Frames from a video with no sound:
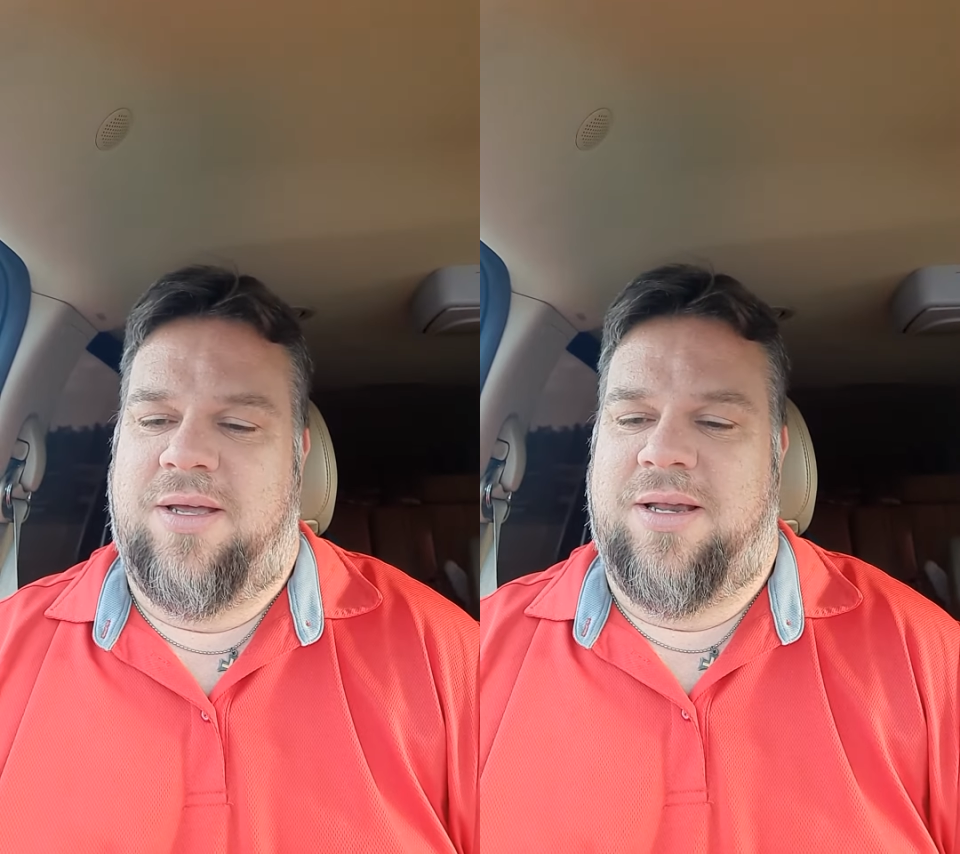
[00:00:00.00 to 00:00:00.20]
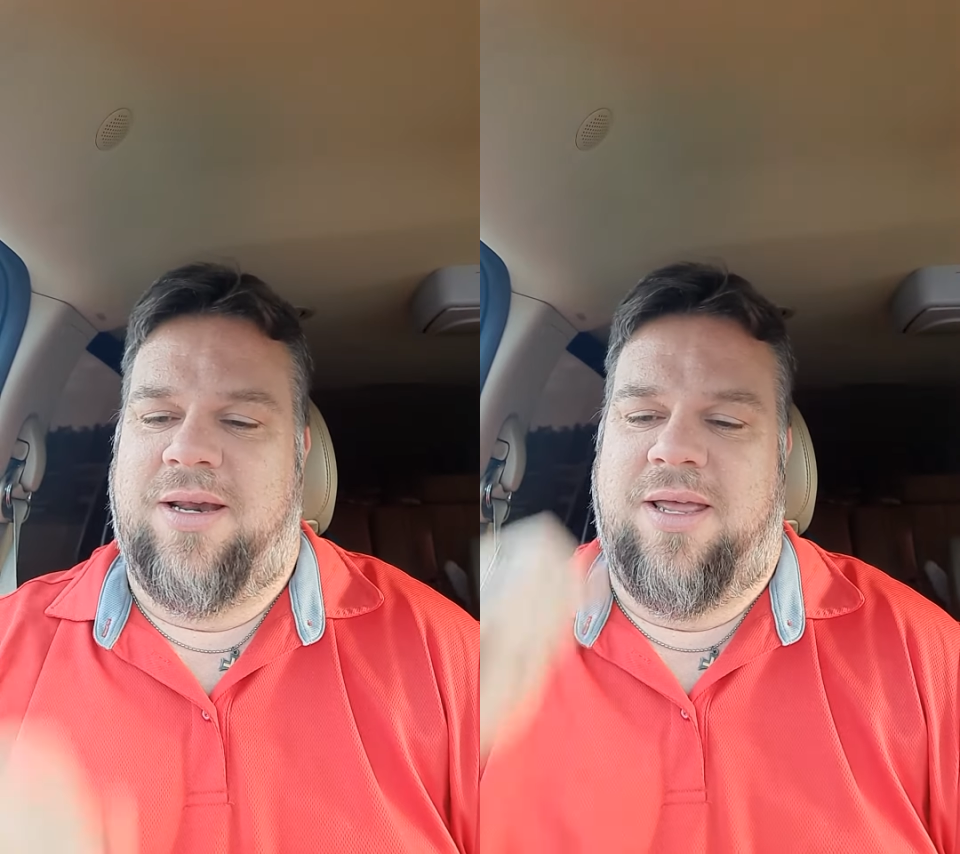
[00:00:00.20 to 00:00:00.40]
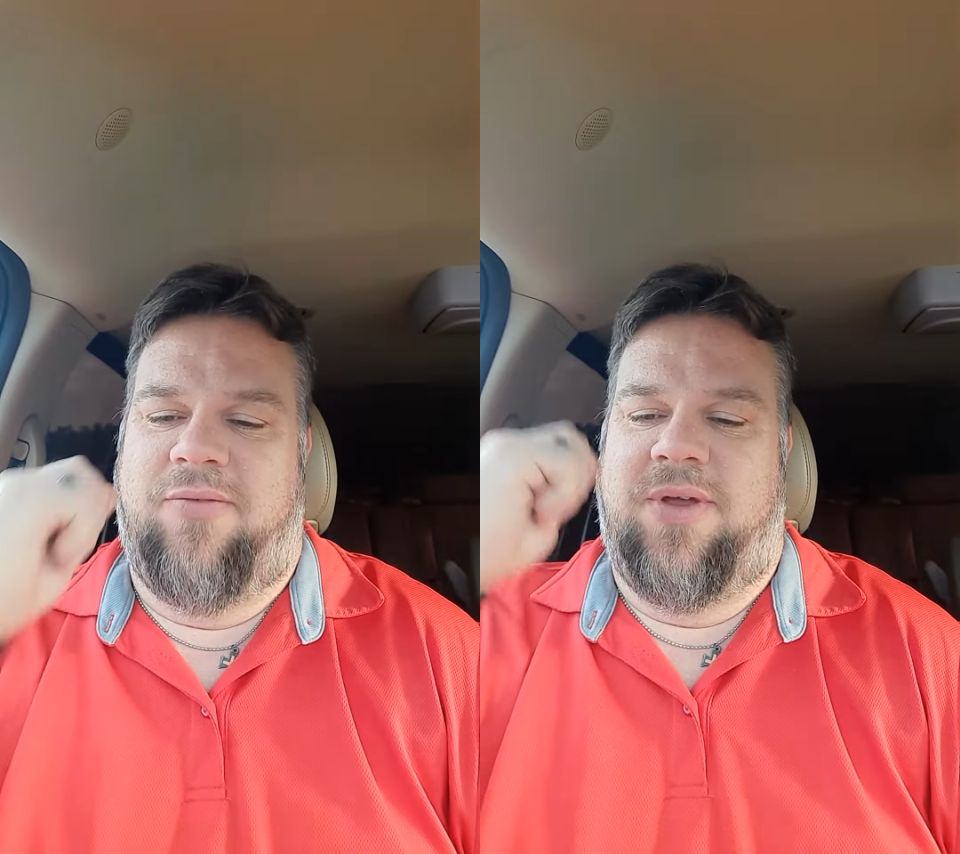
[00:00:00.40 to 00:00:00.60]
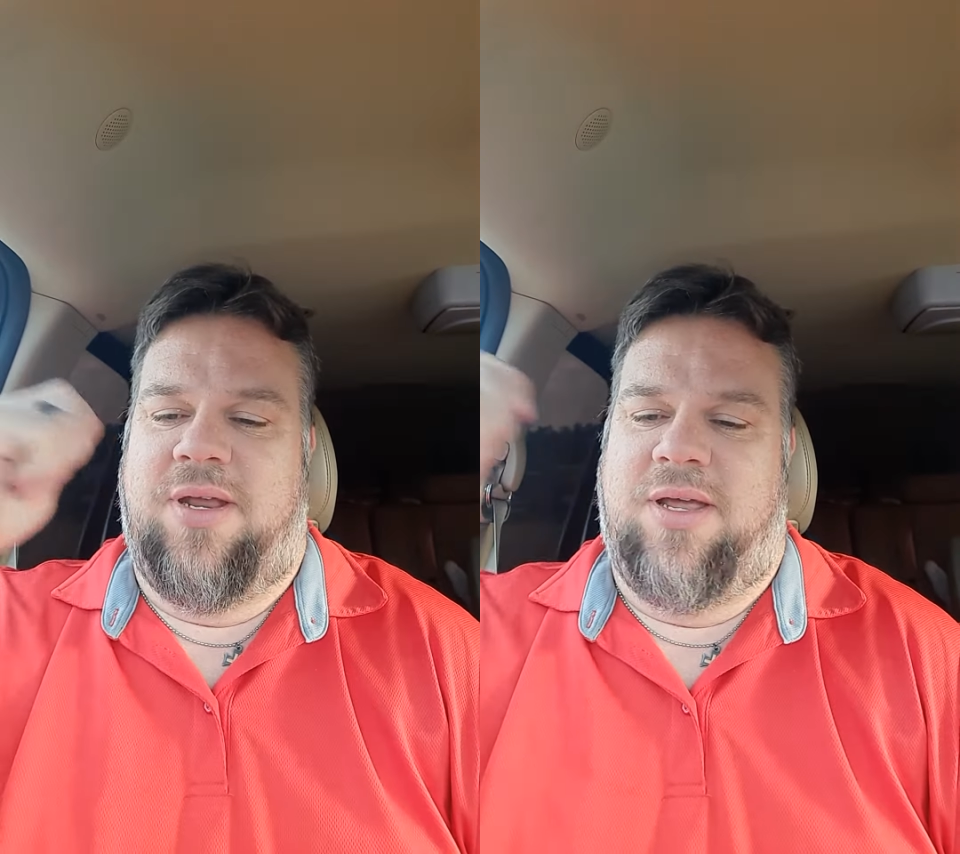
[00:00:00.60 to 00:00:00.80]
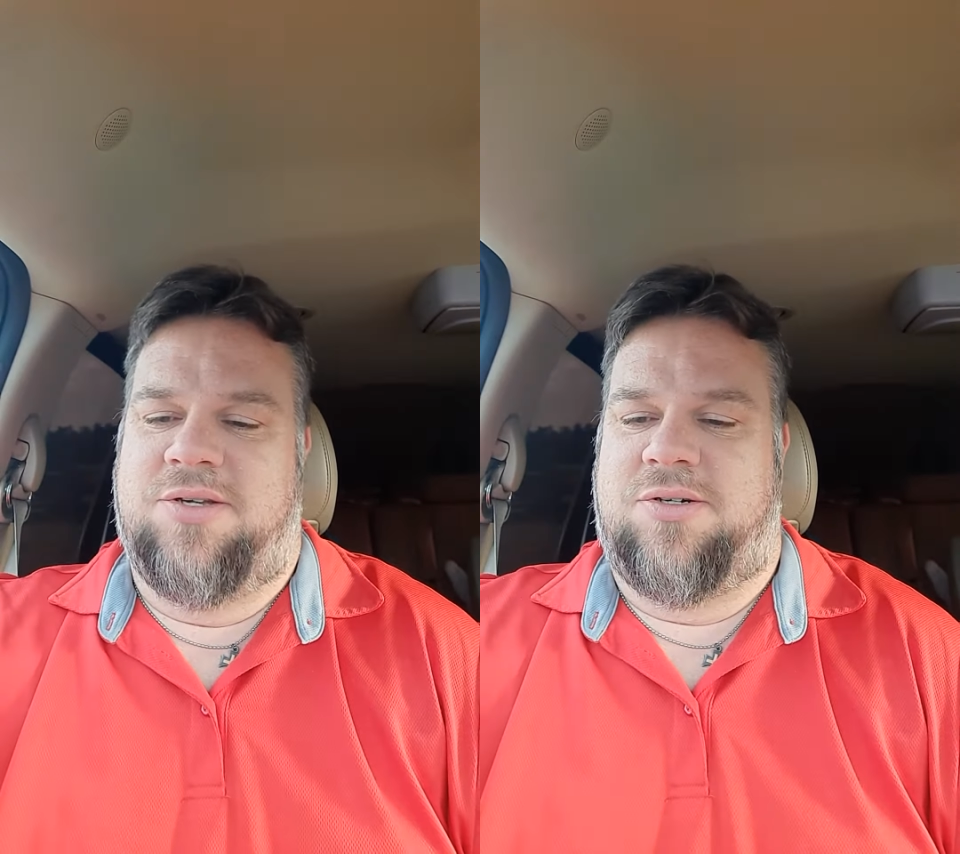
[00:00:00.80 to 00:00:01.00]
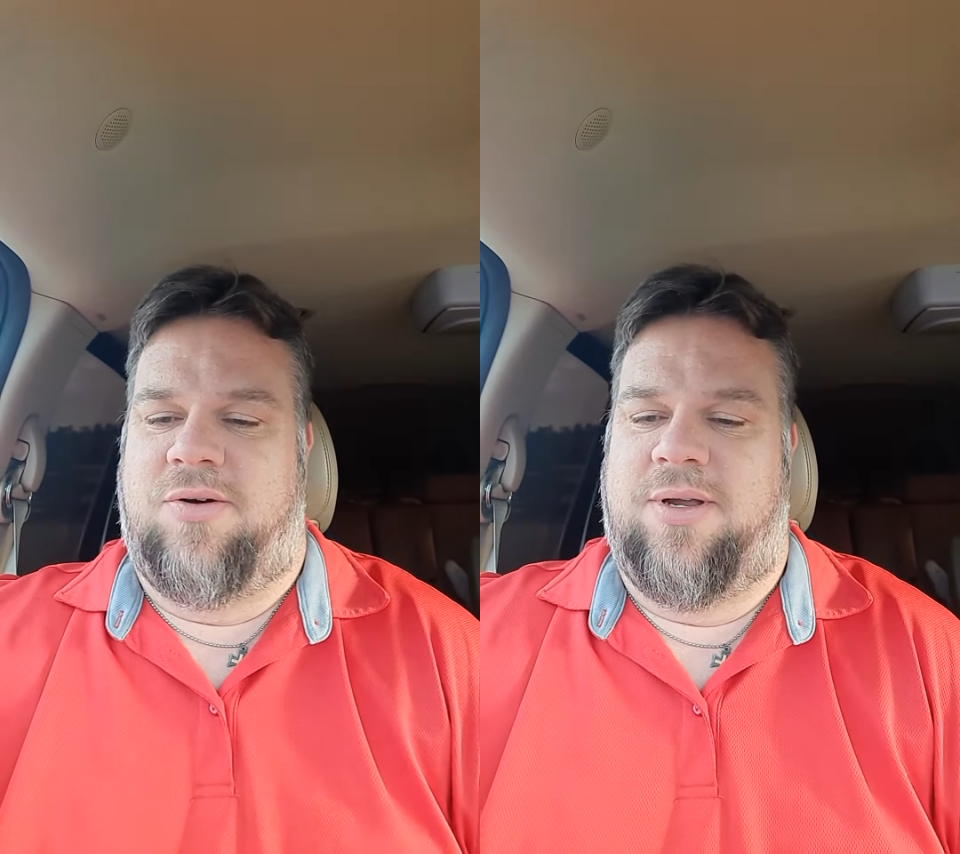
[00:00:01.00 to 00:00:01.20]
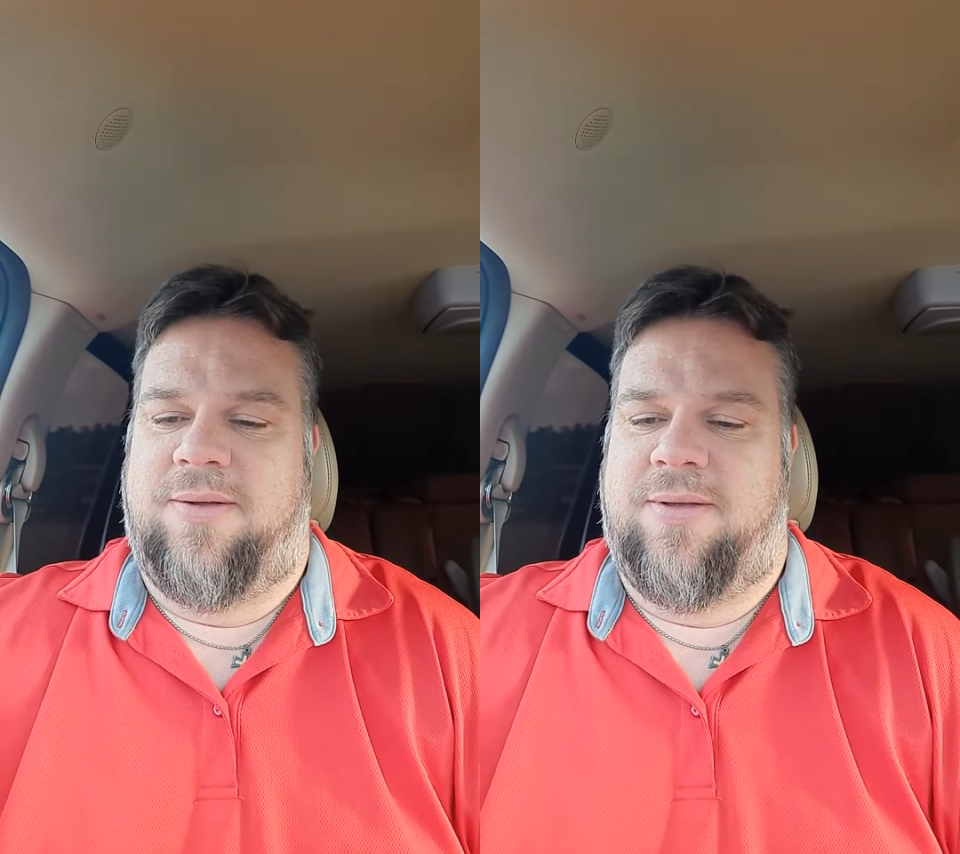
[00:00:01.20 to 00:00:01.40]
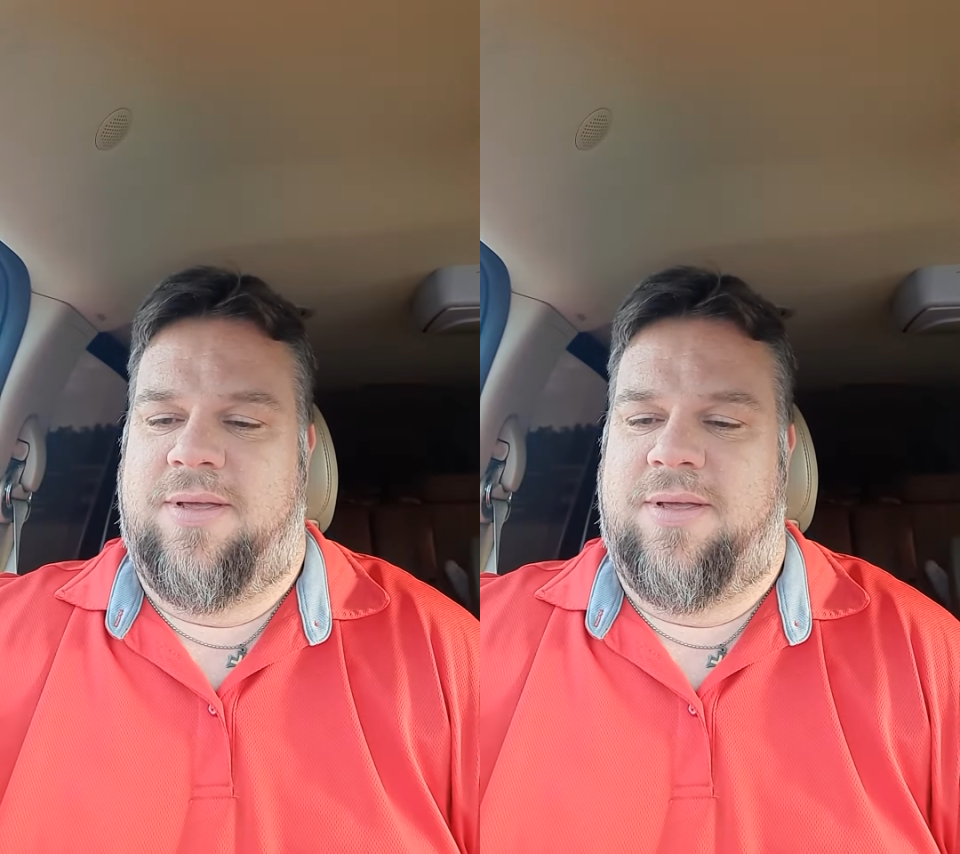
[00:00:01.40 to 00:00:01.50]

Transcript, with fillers: Living history.